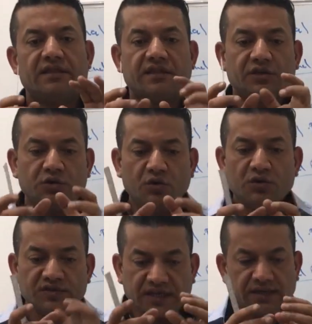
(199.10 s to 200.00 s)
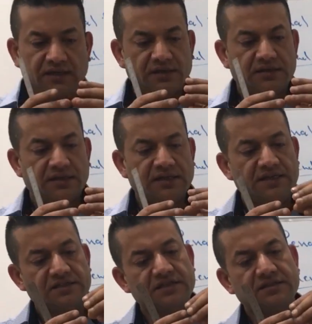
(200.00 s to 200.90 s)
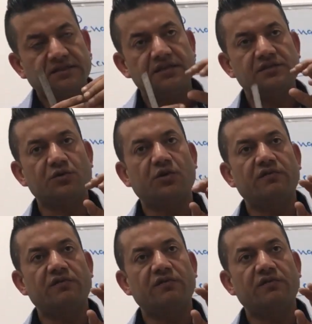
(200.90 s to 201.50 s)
the total resistance